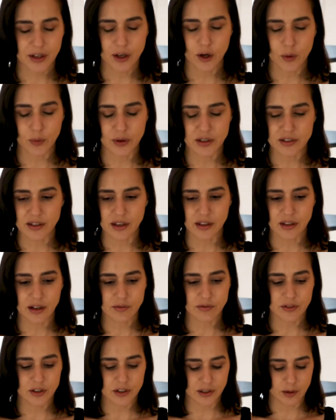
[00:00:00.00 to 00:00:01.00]
always say
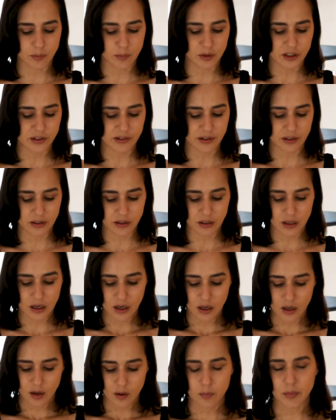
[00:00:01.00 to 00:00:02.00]
that for some reason,
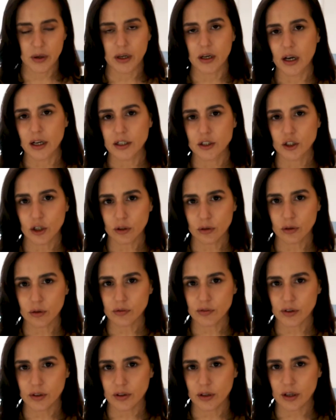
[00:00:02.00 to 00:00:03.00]
but I don't
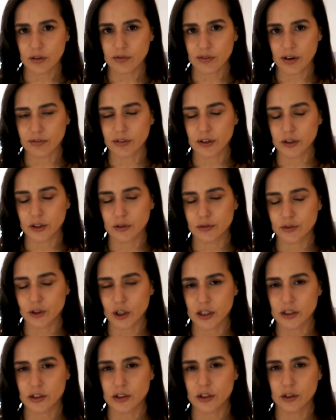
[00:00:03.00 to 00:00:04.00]
know if ever you've
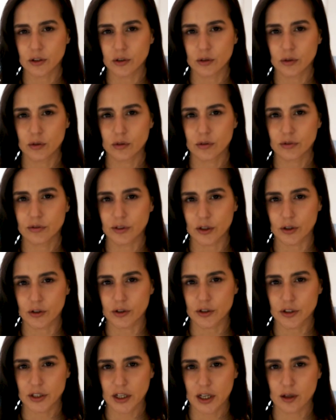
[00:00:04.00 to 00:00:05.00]
tried to
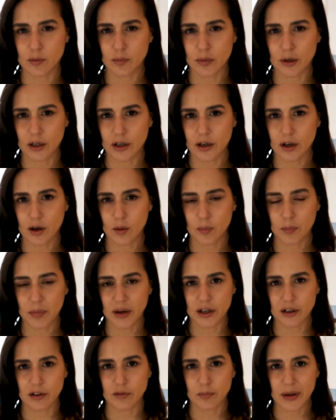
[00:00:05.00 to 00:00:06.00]
further taper a
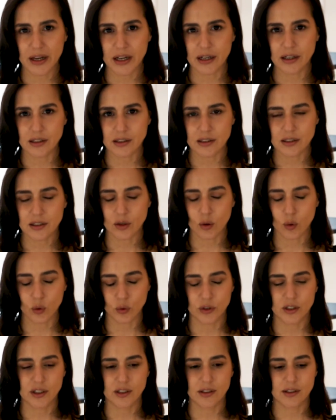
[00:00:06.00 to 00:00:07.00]
pair of pants
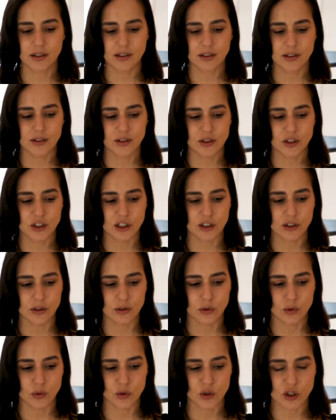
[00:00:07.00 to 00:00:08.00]
only
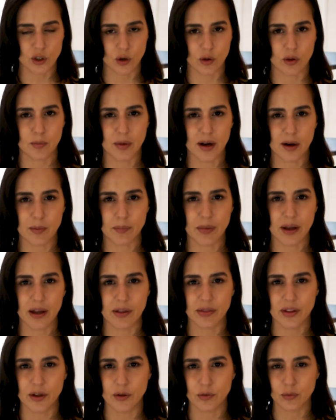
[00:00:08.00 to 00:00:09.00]
to sew them up
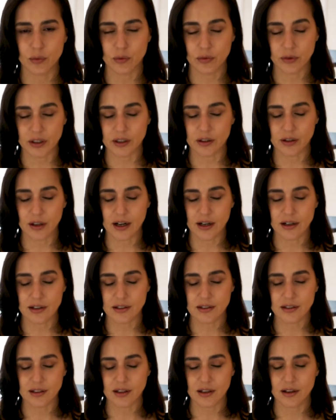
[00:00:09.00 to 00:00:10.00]
and then
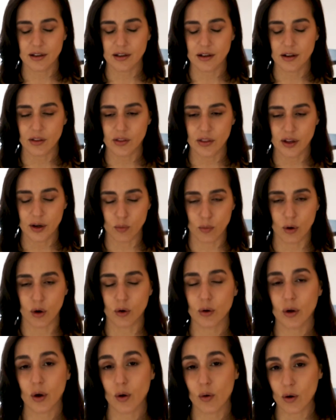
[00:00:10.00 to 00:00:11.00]
realize that they
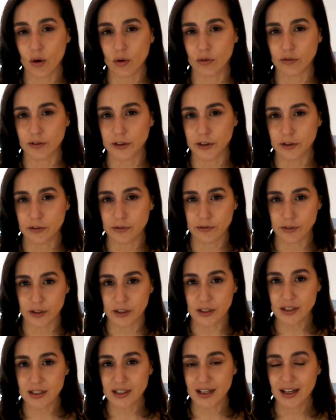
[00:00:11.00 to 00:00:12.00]
won't go over your
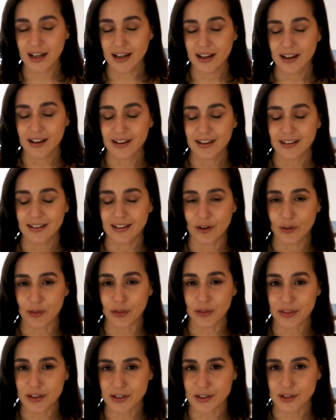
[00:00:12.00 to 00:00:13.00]
foot. Now,
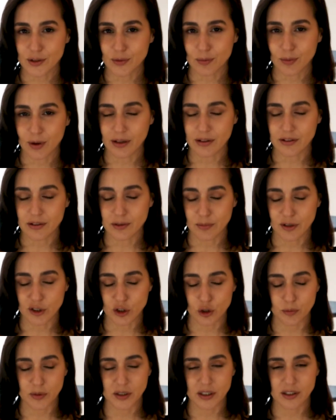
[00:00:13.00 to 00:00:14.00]
this is why this
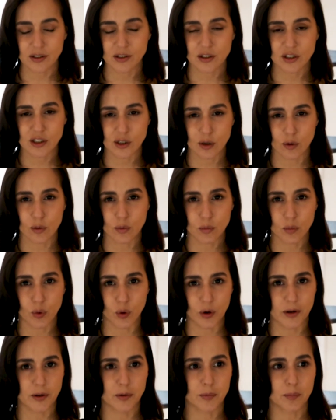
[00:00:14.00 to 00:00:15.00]
measurement is so
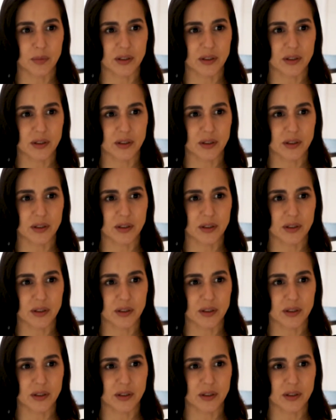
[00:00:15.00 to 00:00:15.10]
important,